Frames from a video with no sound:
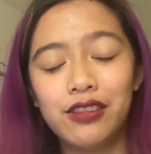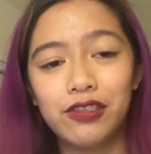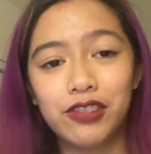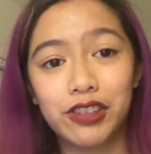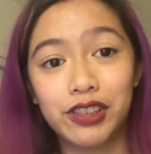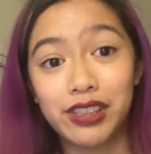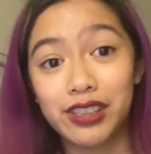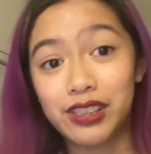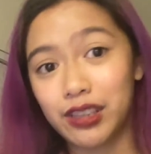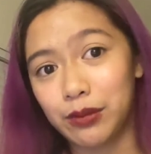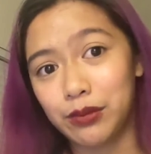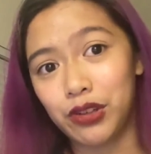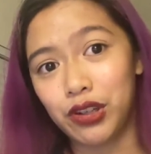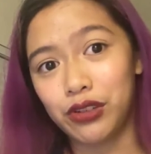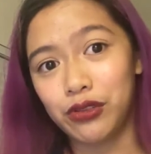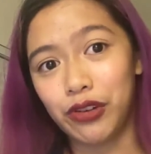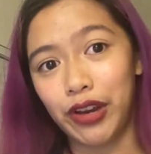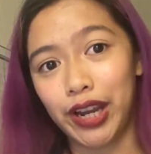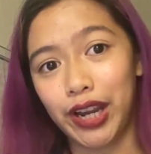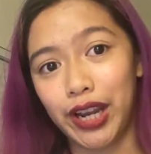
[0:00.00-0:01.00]
for the
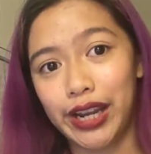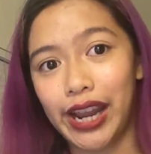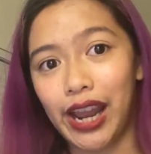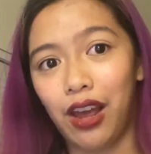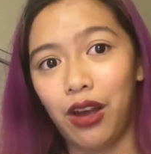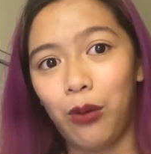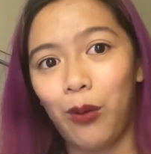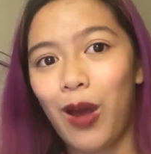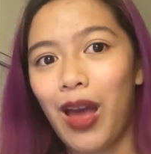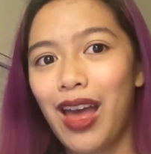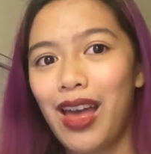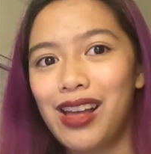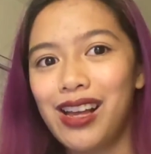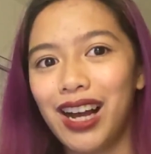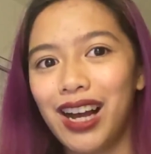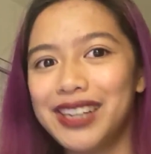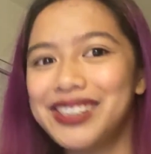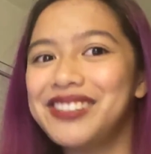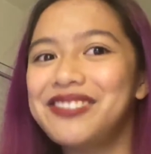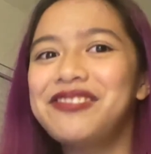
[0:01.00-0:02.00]
subject right now.
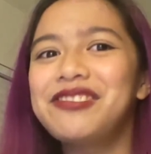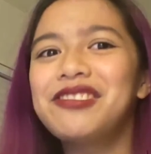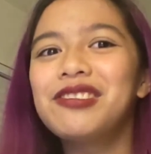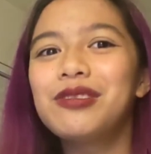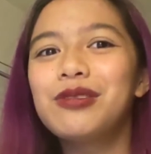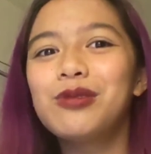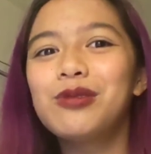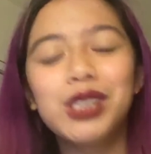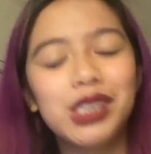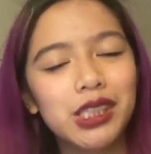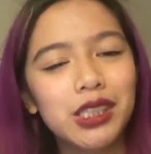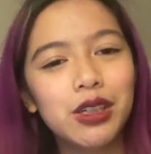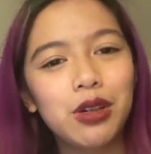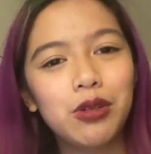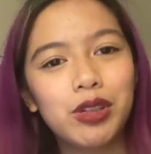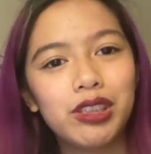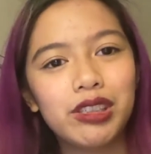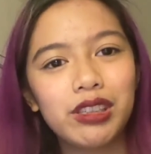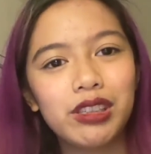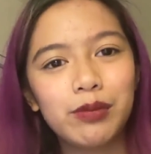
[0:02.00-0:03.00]
I would
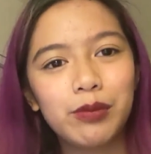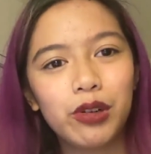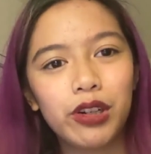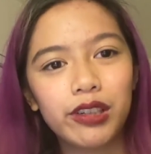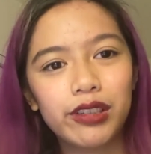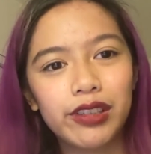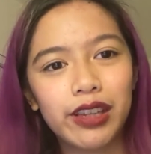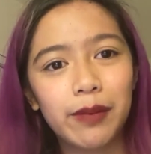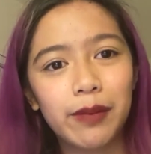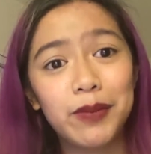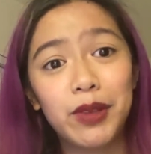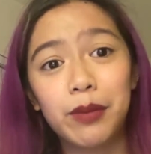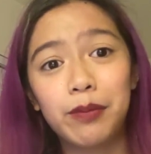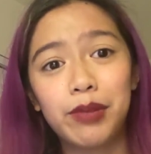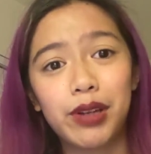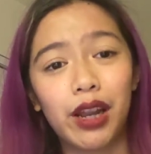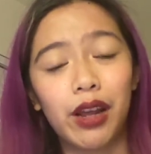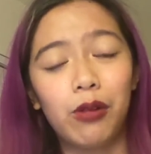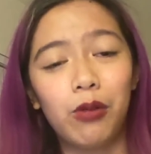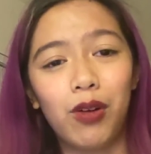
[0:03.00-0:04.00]
go into more depth,
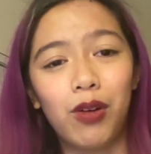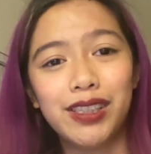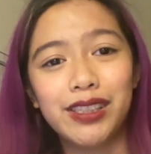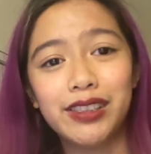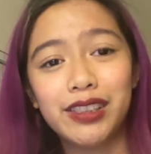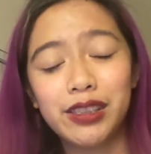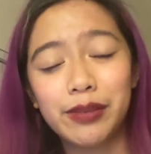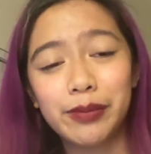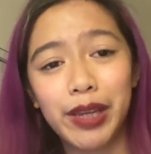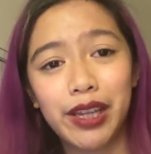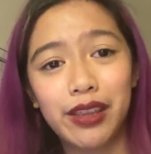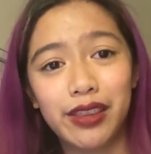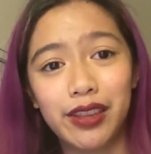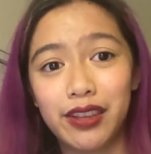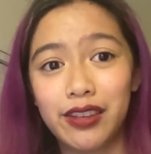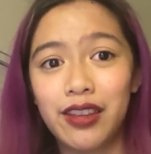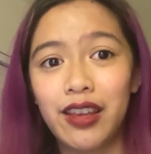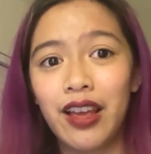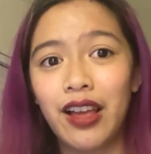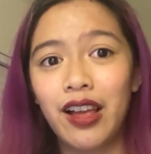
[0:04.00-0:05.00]
but I wanted to make
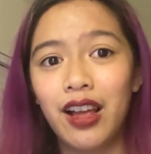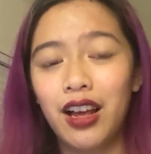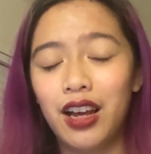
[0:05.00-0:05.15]
this